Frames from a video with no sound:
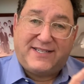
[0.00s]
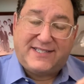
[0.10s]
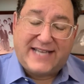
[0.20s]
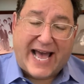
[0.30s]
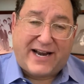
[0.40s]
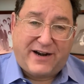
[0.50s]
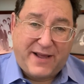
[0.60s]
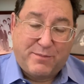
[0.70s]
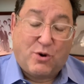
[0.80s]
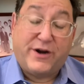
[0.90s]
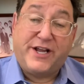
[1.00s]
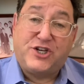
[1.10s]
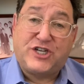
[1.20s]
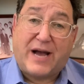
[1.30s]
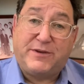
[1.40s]
Saturday morning,
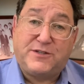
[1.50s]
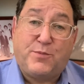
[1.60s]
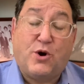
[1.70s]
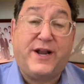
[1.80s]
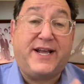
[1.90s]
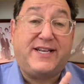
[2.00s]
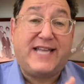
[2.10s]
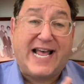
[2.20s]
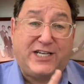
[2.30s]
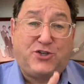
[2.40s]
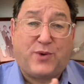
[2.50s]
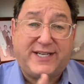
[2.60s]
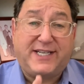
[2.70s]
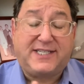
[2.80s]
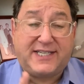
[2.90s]
Shabbos morning,
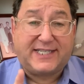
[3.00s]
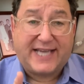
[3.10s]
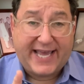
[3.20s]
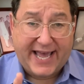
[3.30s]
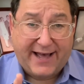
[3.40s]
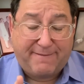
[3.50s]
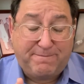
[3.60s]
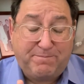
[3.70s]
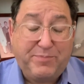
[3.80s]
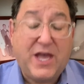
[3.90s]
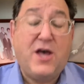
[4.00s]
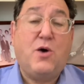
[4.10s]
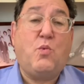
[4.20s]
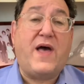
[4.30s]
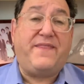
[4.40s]
10:26 a.m.,
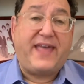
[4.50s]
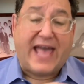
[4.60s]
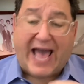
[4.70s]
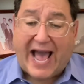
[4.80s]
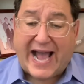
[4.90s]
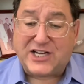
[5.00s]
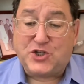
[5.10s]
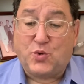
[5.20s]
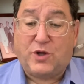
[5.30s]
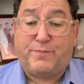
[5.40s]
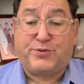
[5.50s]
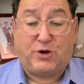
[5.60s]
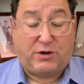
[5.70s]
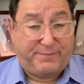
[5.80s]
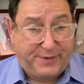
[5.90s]
when the actual
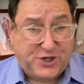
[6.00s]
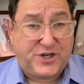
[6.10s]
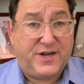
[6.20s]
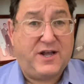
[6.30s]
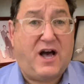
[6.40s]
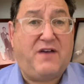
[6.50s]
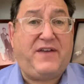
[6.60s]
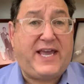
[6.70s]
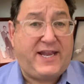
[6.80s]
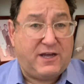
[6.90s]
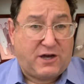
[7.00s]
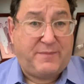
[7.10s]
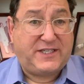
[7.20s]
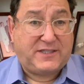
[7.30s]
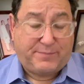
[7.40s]
prohibition of eating
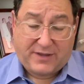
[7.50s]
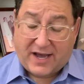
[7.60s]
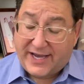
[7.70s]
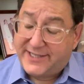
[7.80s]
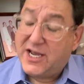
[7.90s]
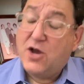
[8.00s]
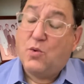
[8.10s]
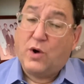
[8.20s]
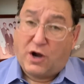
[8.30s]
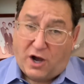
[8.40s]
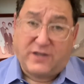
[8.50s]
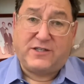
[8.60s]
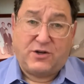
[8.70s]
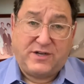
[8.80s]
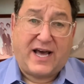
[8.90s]
chametz applies, we're
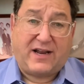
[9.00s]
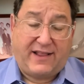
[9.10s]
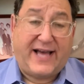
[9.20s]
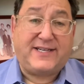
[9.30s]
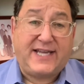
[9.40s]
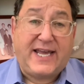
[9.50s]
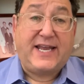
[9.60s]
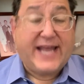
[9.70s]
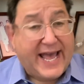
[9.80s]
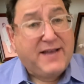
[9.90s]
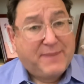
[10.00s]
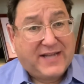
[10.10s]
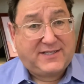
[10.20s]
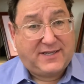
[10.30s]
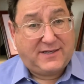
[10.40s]
also not allowed to eat egg
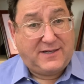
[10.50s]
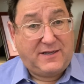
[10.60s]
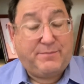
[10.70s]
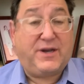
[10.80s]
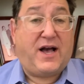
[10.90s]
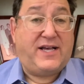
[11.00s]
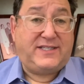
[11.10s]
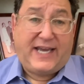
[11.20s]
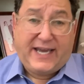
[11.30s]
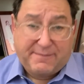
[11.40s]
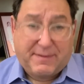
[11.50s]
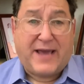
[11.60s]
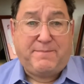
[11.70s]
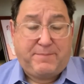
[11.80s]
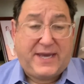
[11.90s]
matzah because it
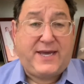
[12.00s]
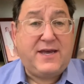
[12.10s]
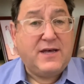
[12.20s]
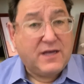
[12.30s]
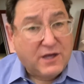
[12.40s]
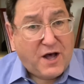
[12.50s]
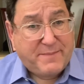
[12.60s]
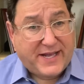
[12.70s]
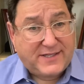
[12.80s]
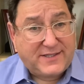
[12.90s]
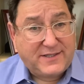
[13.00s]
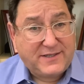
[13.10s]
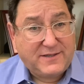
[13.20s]
might be chametz.